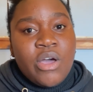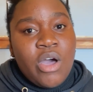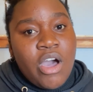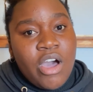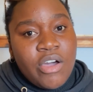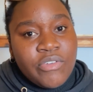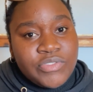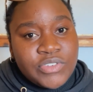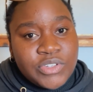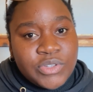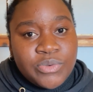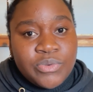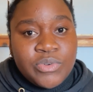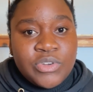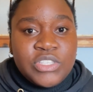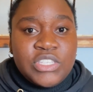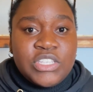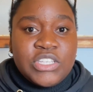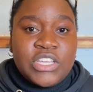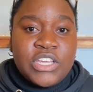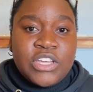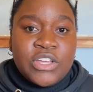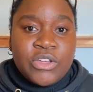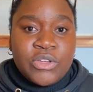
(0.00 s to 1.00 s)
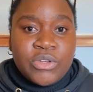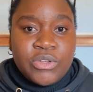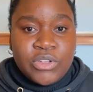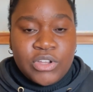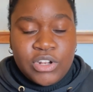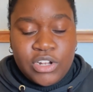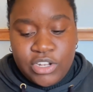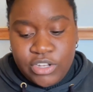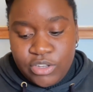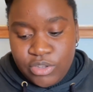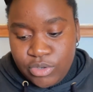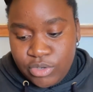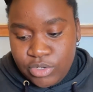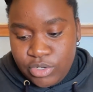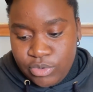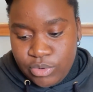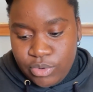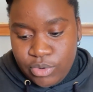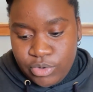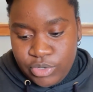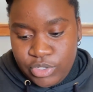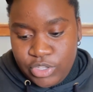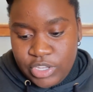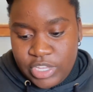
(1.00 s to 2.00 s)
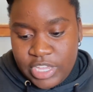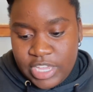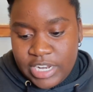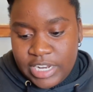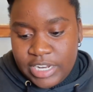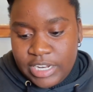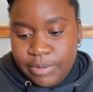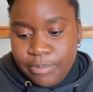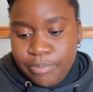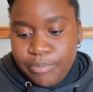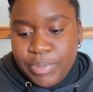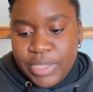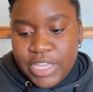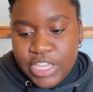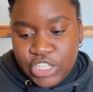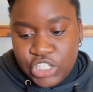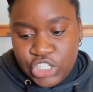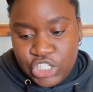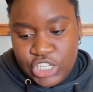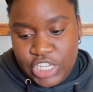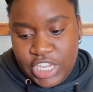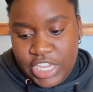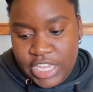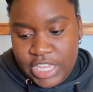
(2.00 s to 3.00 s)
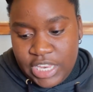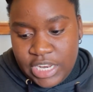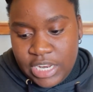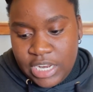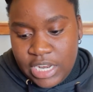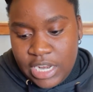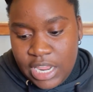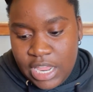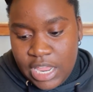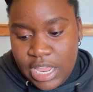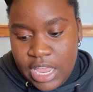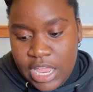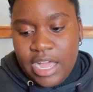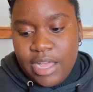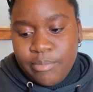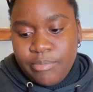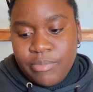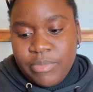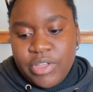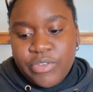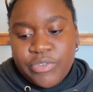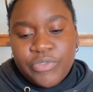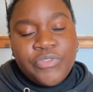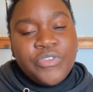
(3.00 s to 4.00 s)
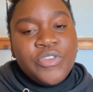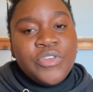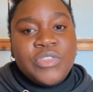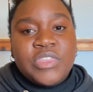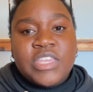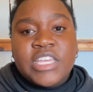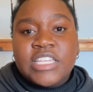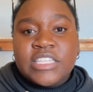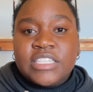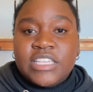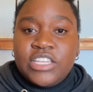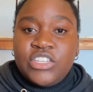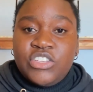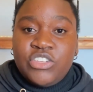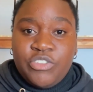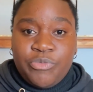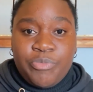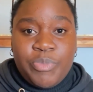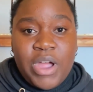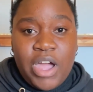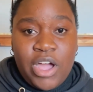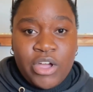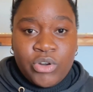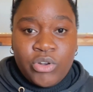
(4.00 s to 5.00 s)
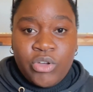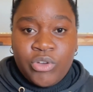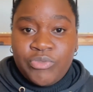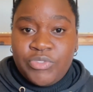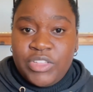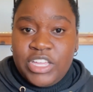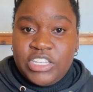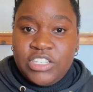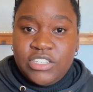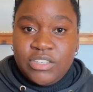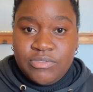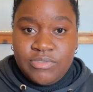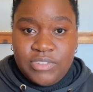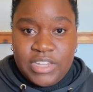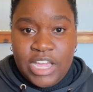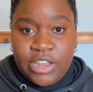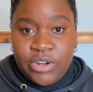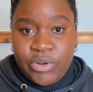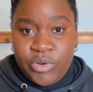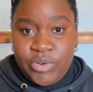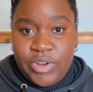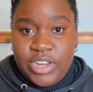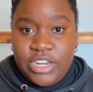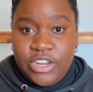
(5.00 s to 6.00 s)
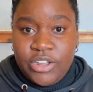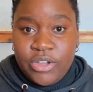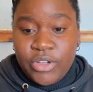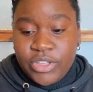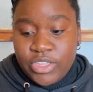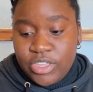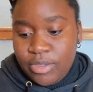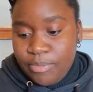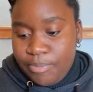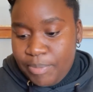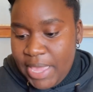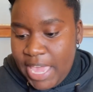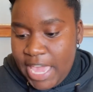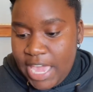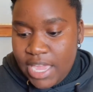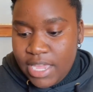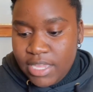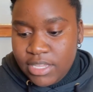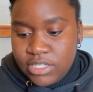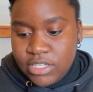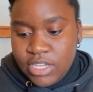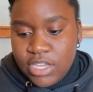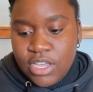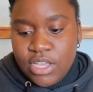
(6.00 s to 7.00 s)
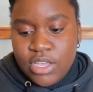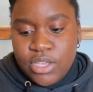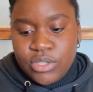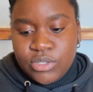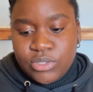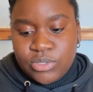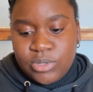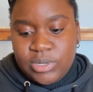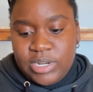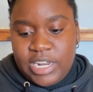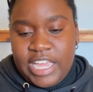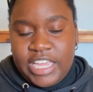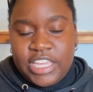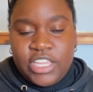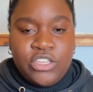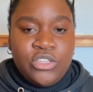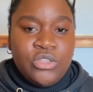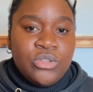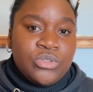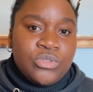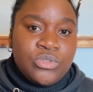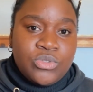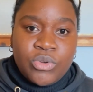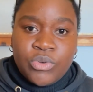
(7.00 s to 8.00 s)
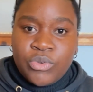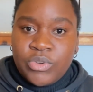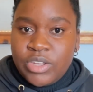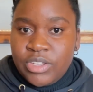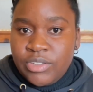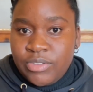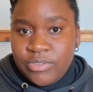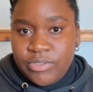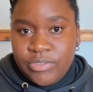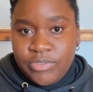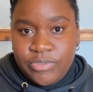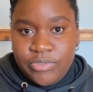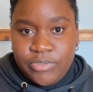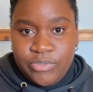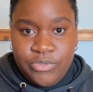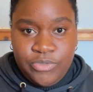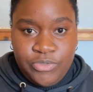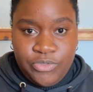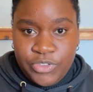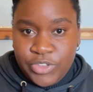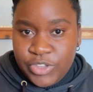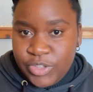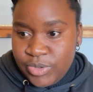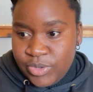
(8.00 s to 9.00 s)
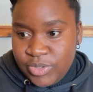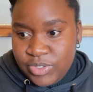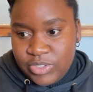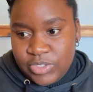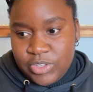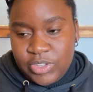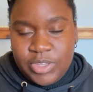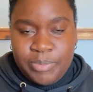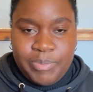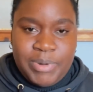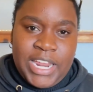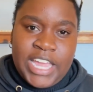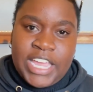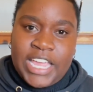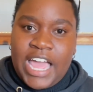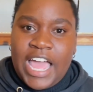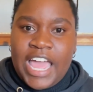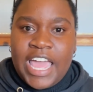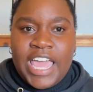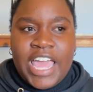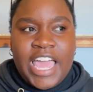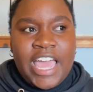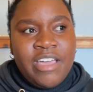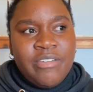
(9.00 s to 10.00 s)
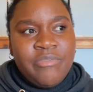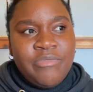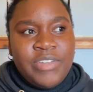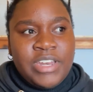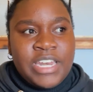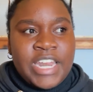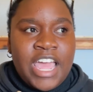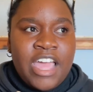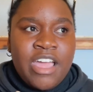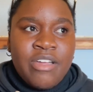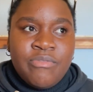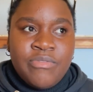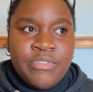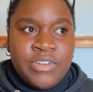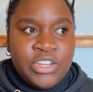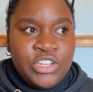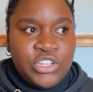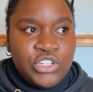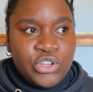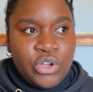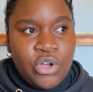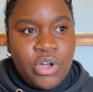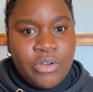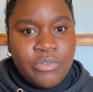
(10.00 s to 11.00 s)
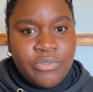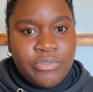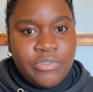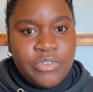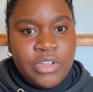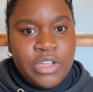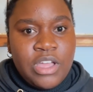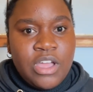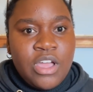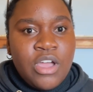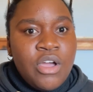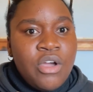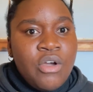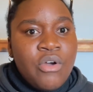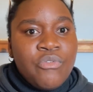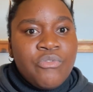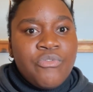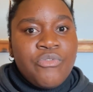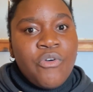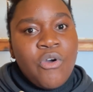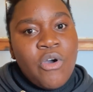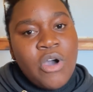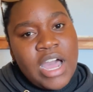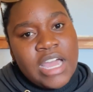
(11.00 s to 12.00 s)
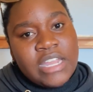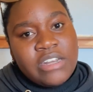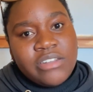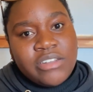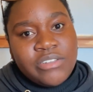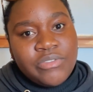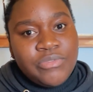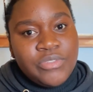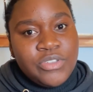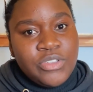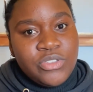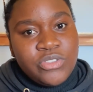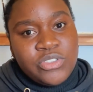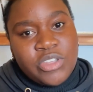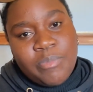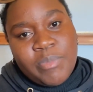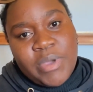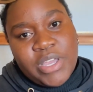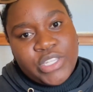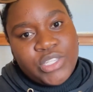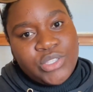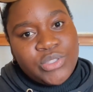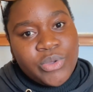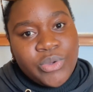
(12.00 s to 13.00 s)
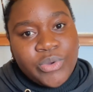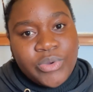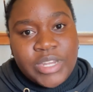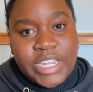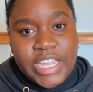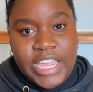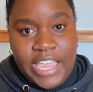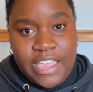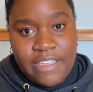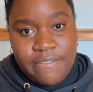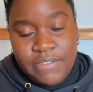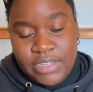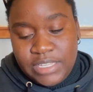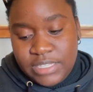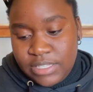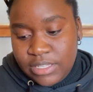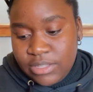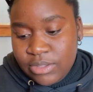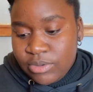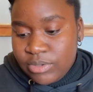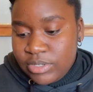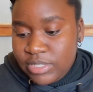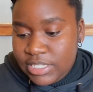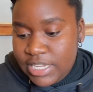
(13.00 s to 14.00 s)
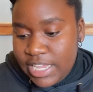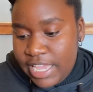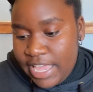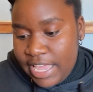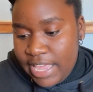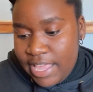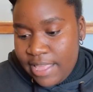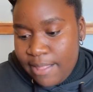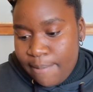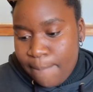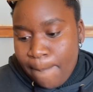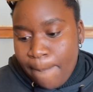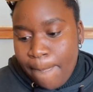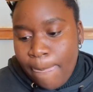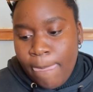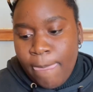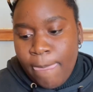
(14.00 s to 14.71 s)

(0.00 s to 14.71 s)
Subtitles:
afterwards, you can conclude or you can pitch in a few things that you're proud of that you've done already on your page. So like your story views. So you'd be like, I have an average of 400 views on my story every single day.